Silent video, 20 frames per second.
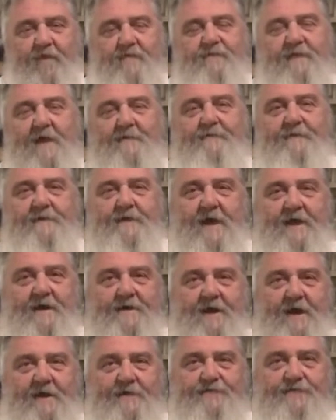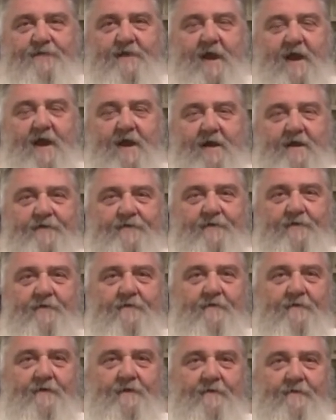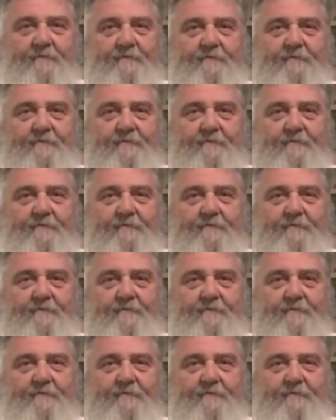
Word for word: Definitely got a nice character of